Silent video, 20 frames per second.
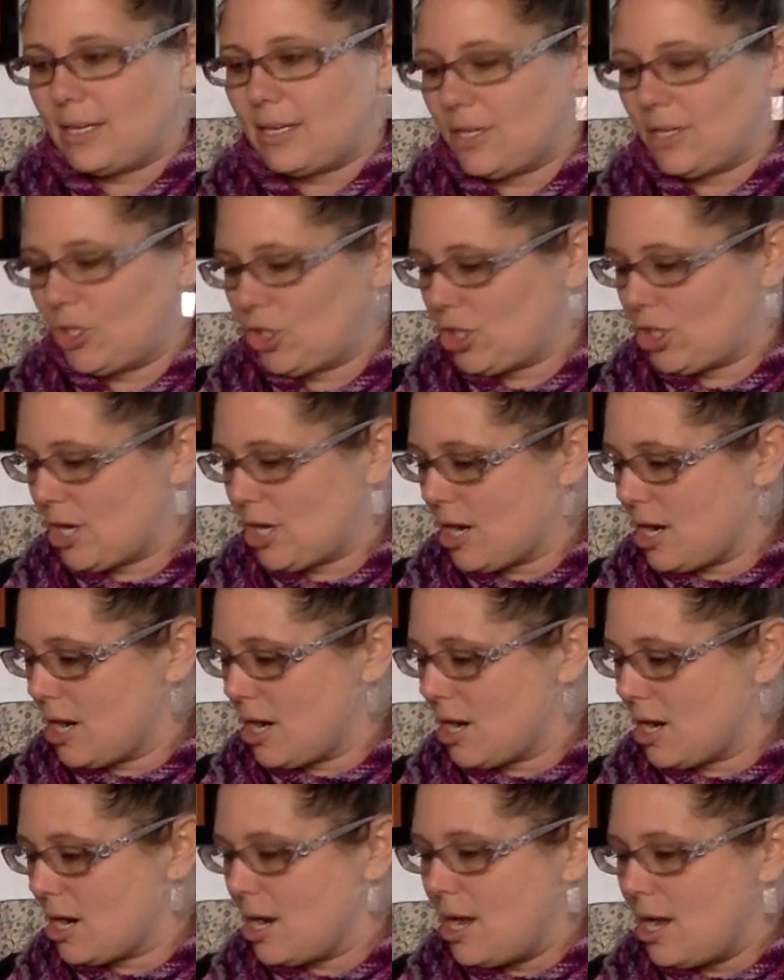to
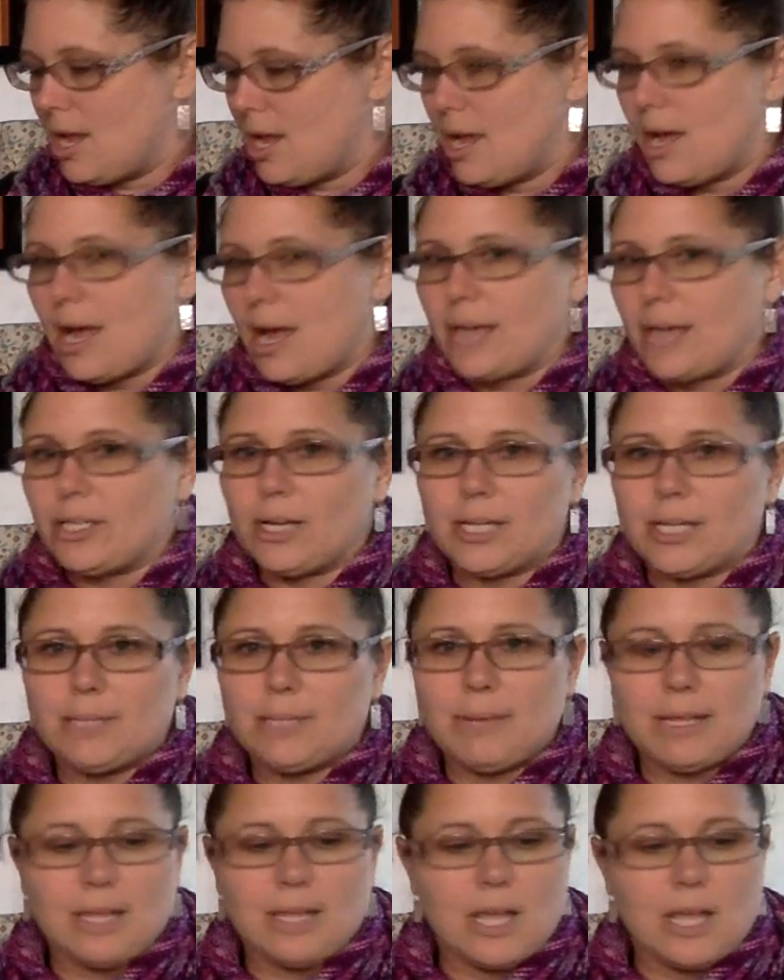share. I talked
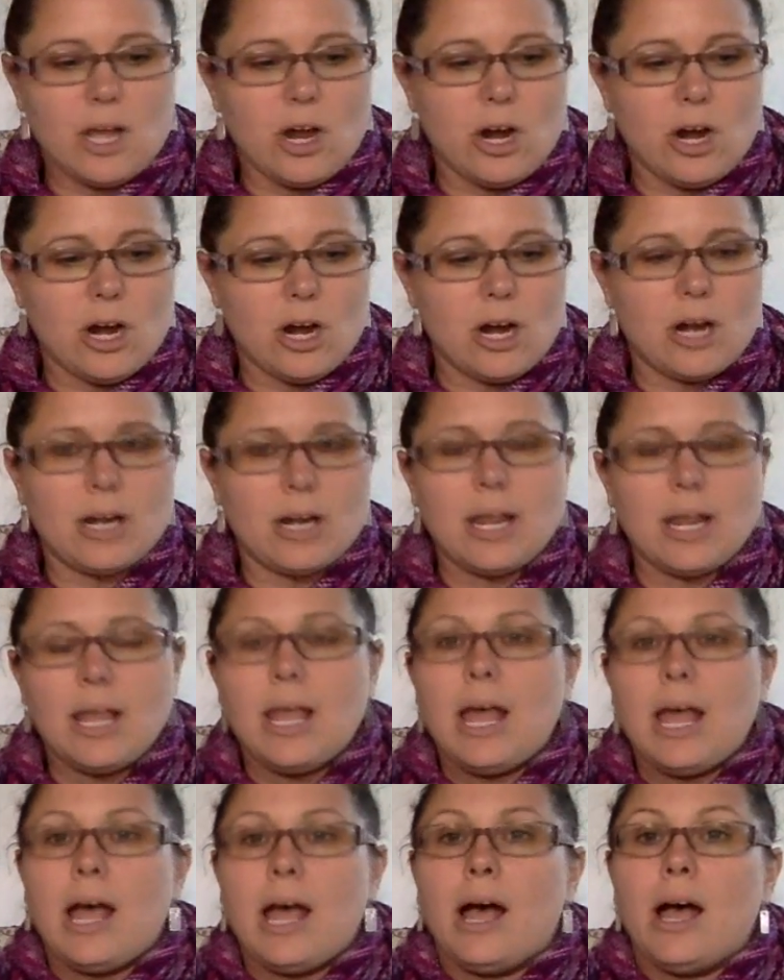about the art.
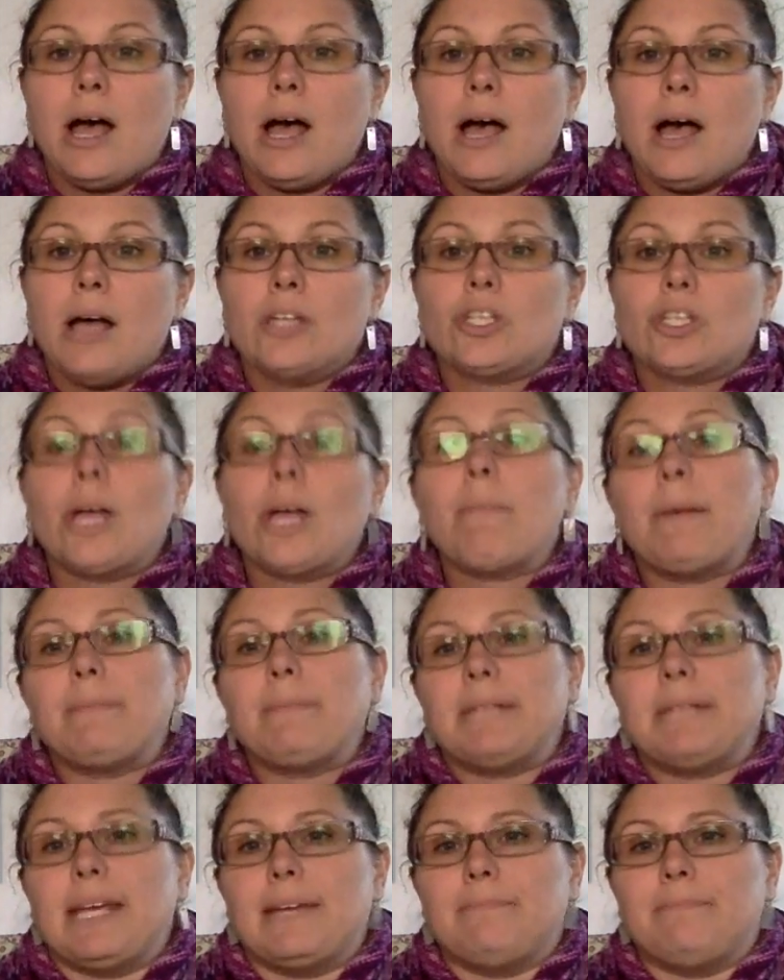Shop
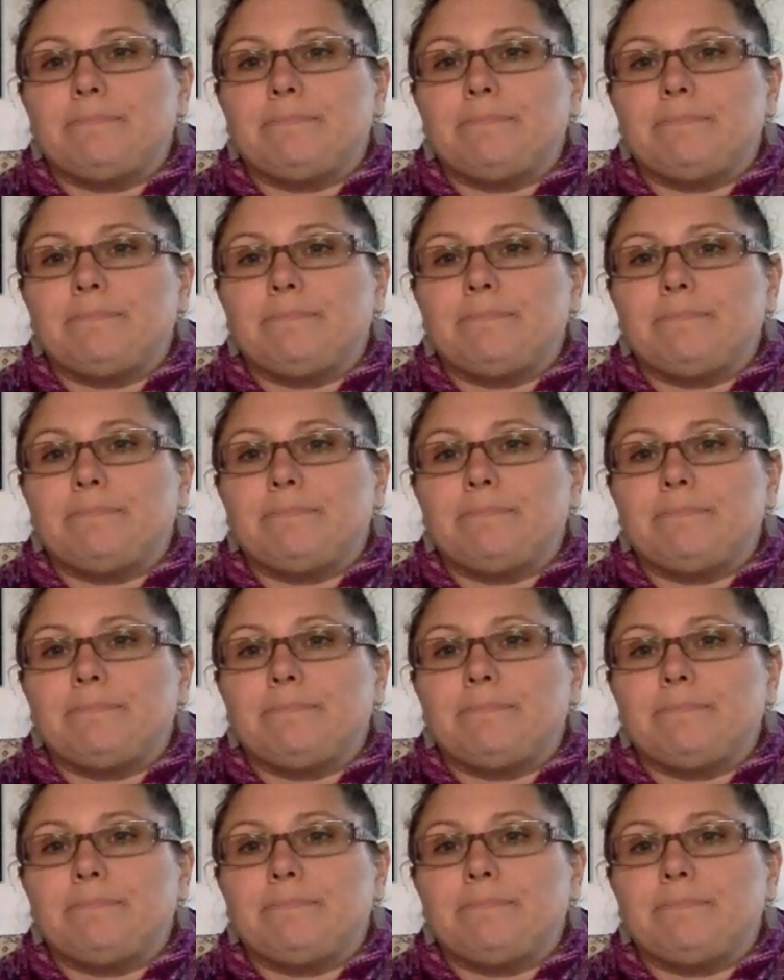update.